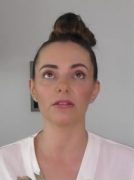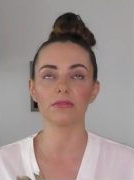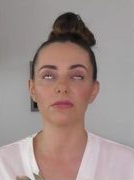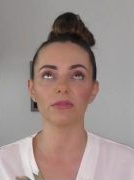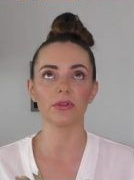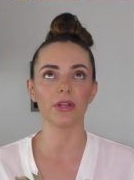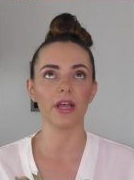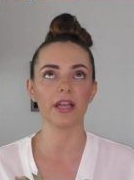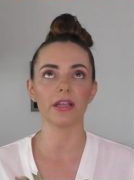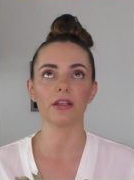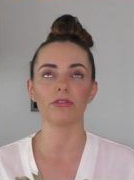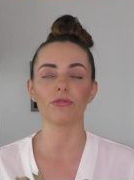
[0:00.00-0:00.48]

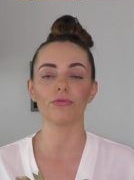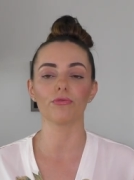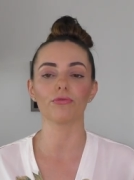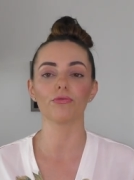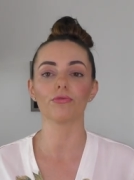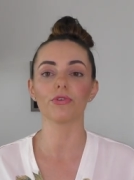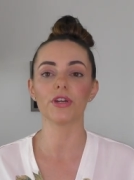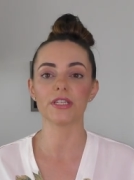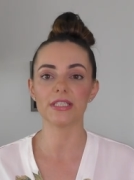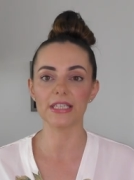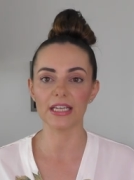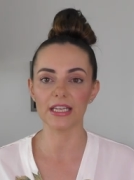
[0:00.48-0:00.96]
like
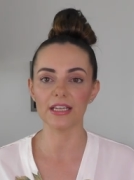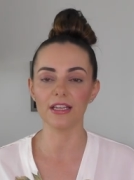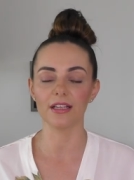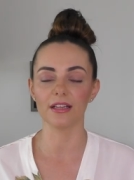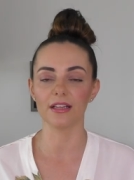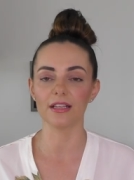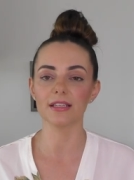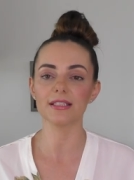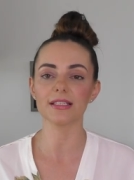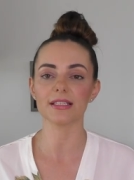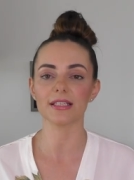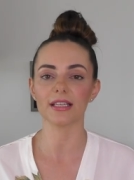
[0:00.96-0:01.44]

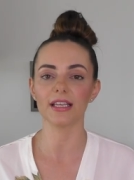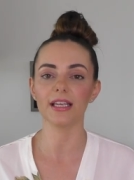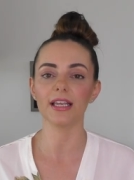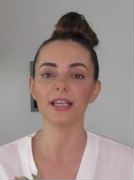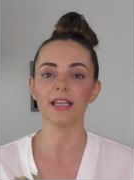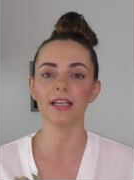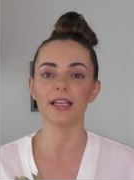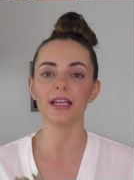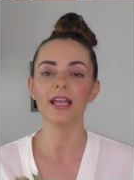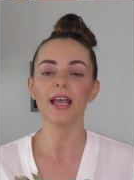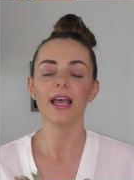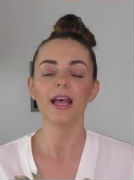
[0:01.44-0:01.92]

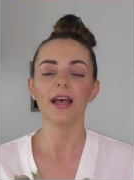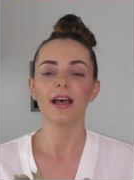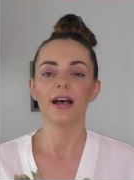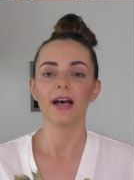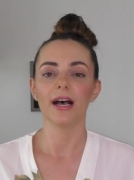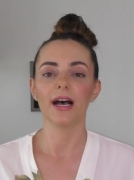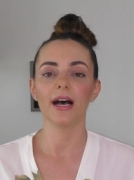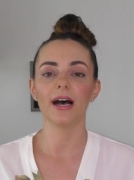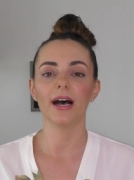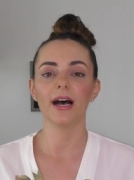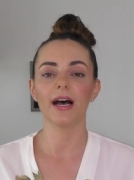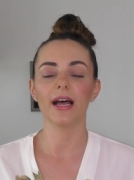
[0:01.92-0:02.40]
ridiculously.
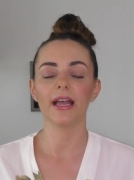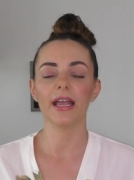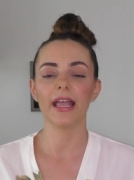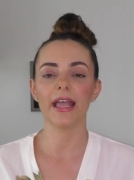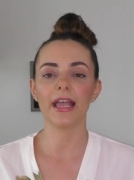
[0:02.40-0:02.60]
Uh,